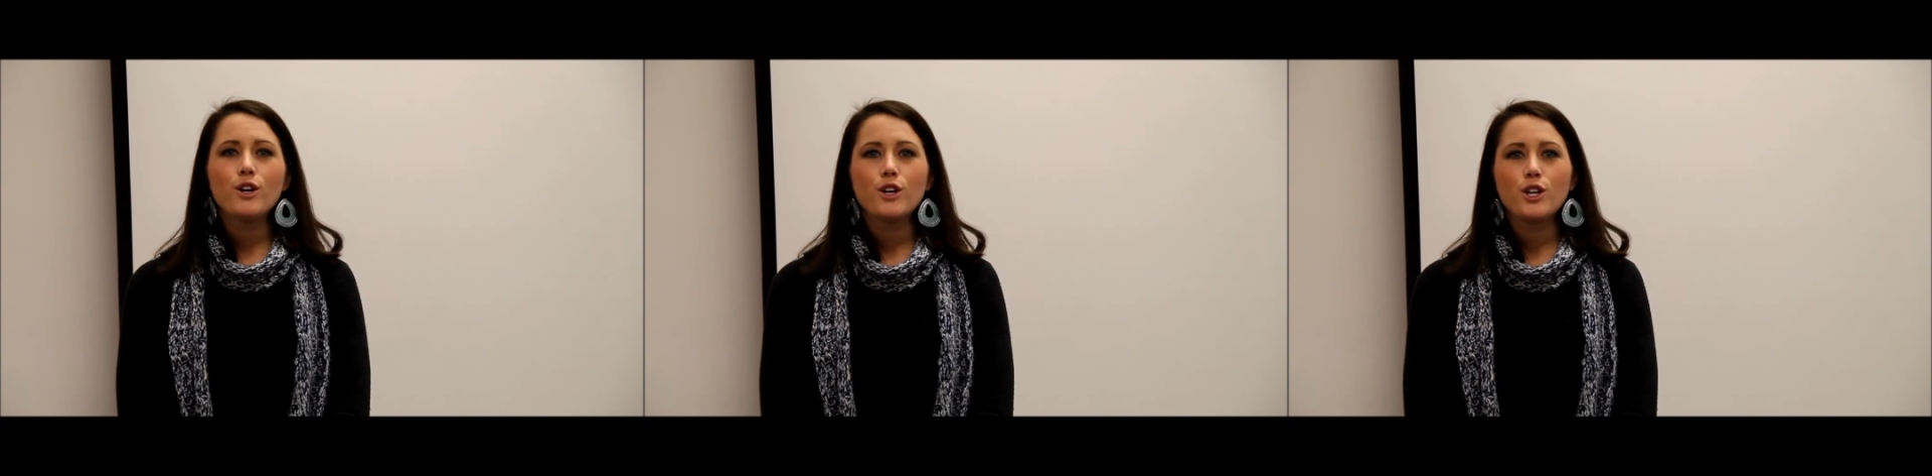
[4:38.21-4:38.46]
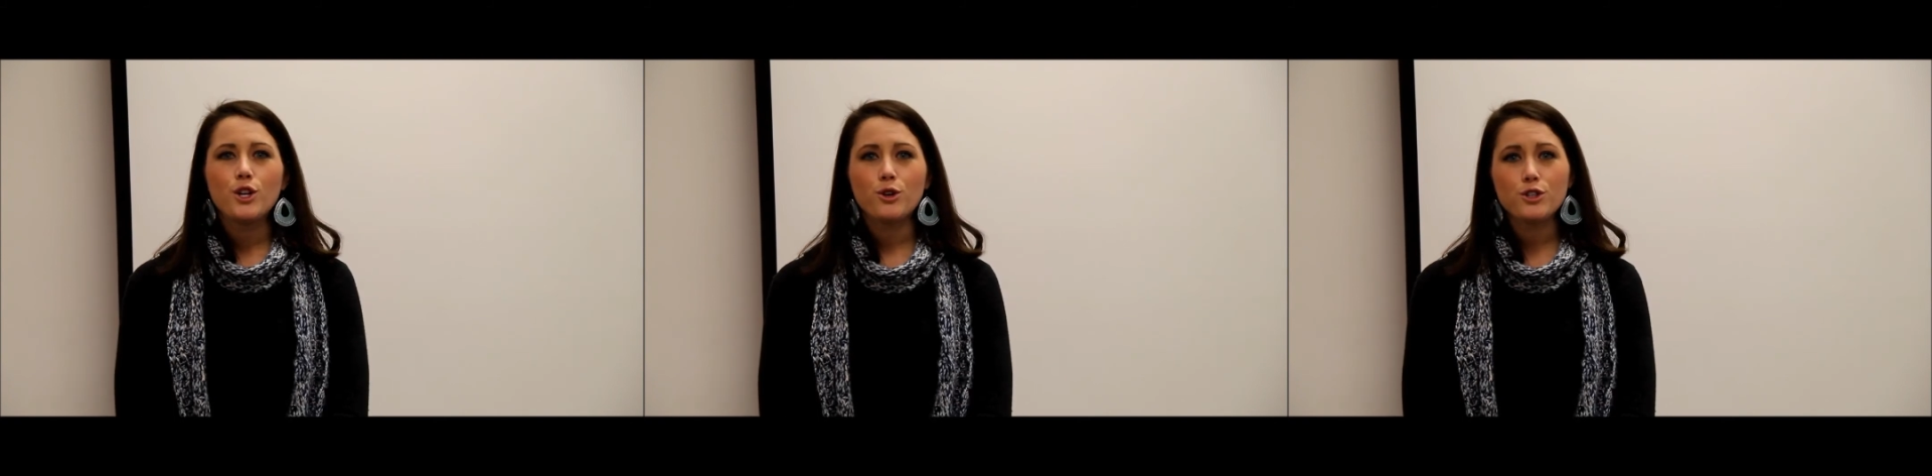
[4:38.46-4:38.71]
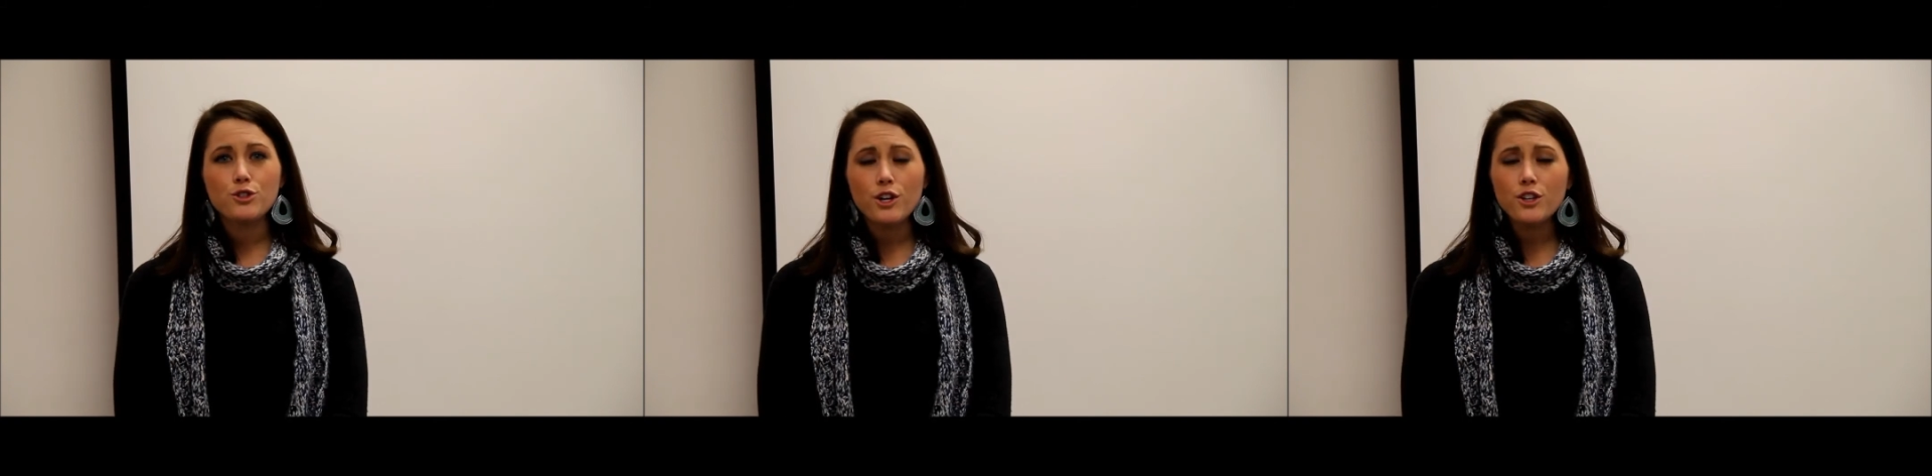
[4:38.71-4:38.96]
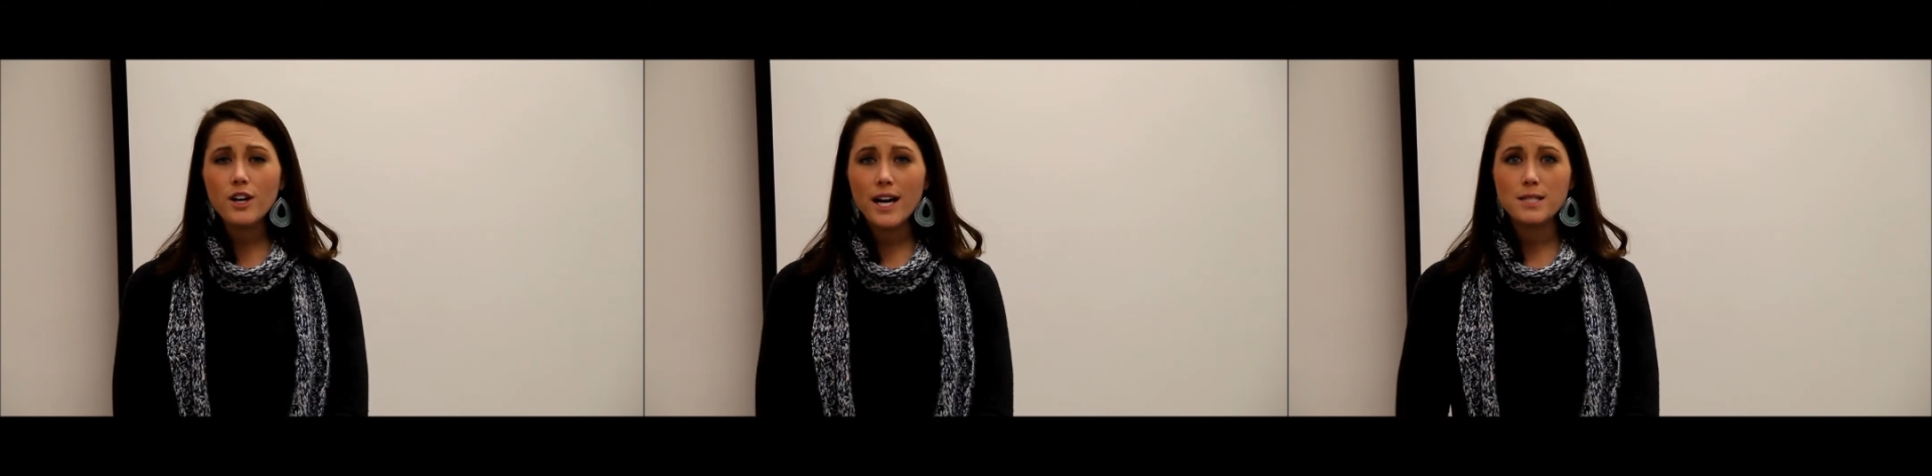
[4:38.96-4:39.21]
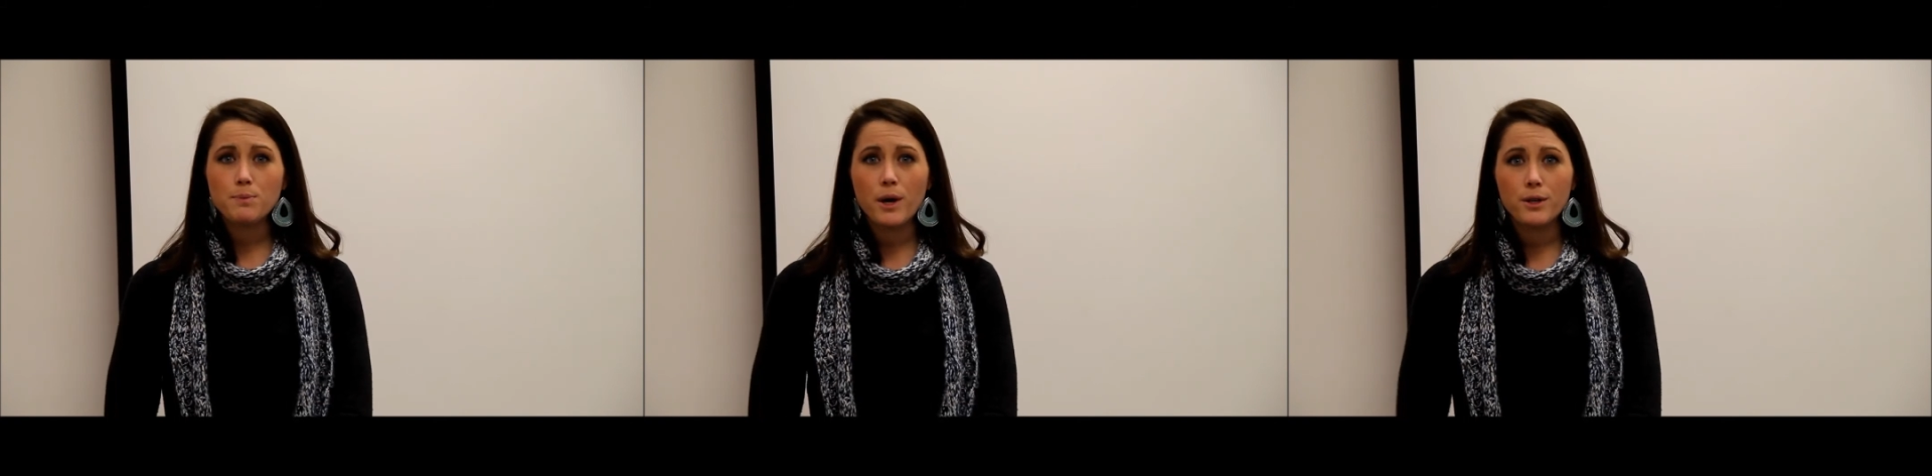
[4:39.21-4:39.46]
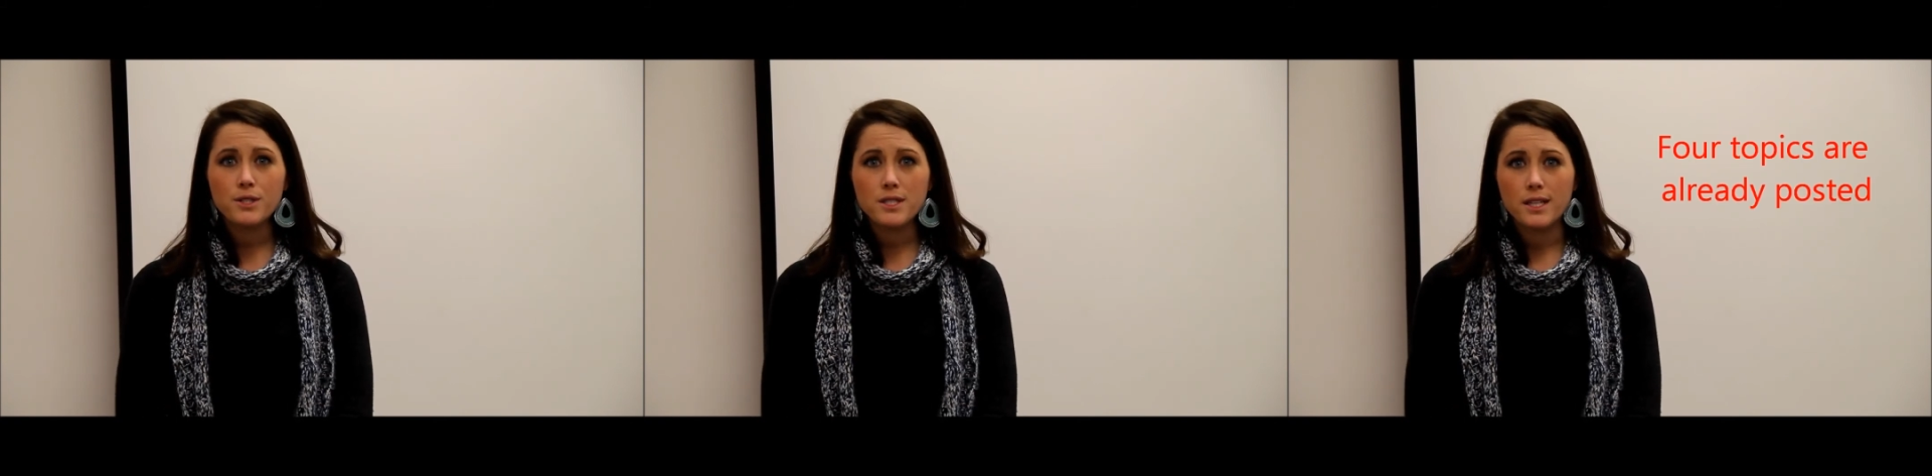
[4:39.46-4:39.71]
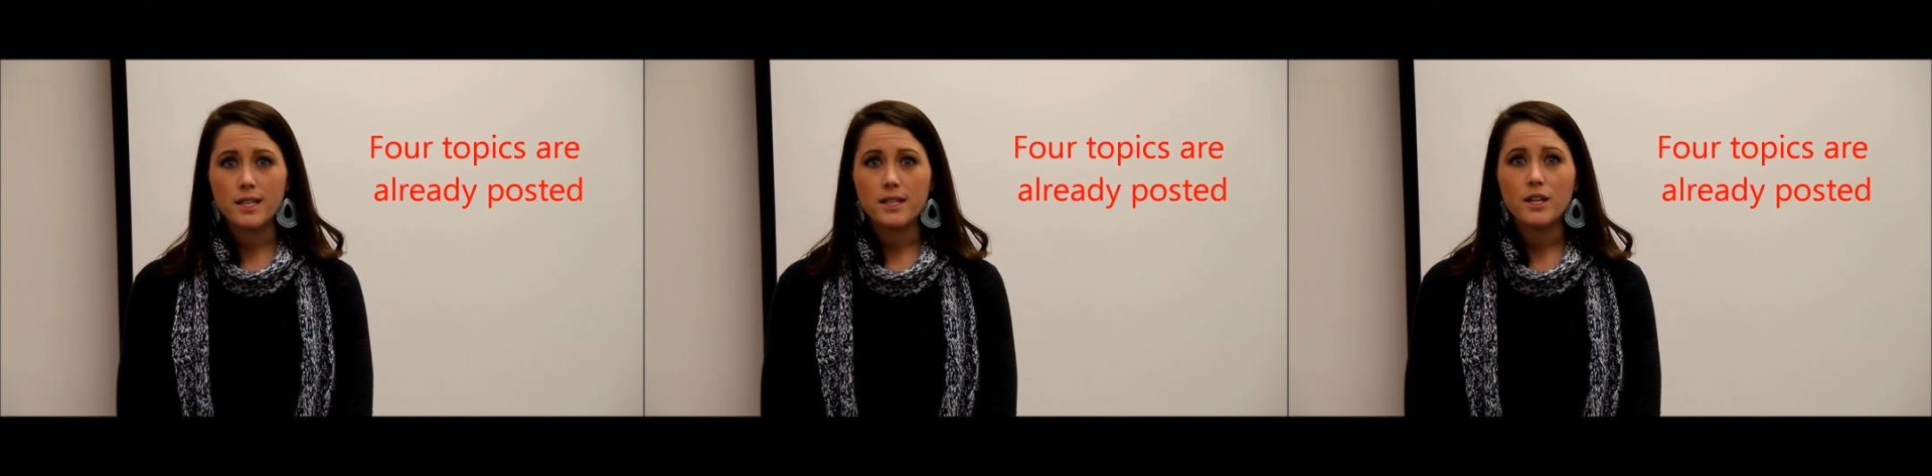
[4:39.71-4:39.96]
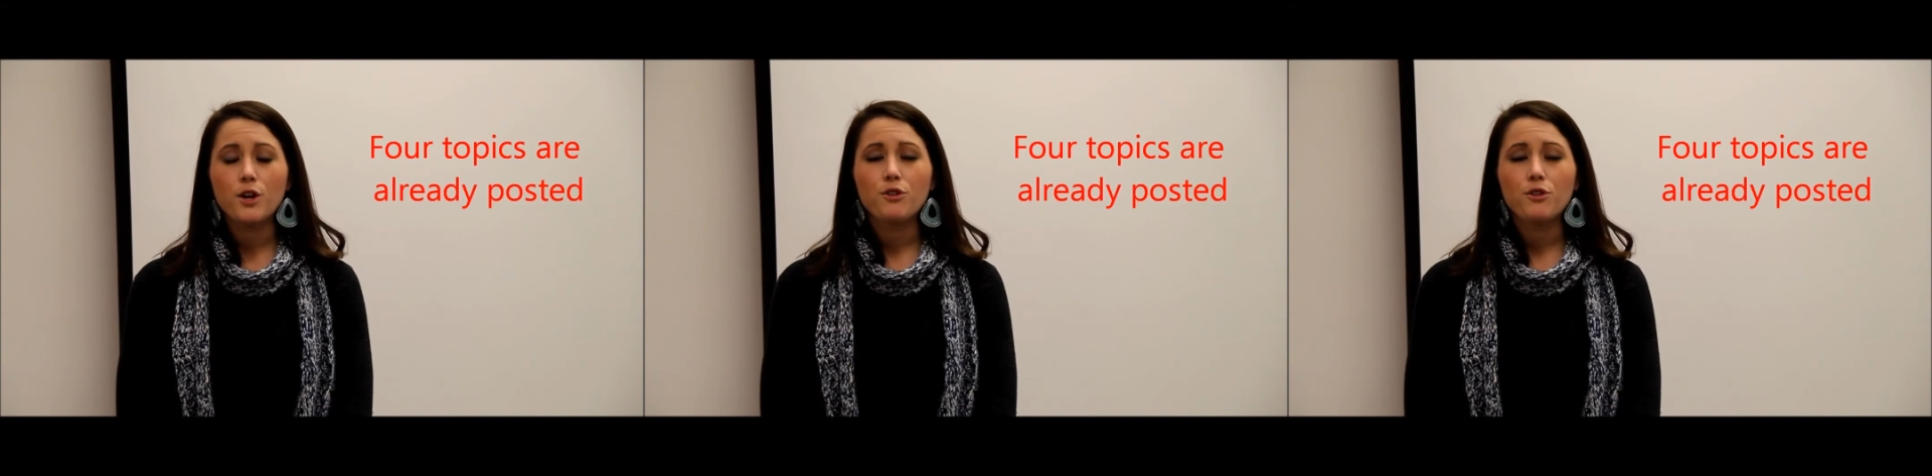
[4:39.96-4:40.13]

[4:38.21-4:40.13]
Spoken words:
Your instructor has posted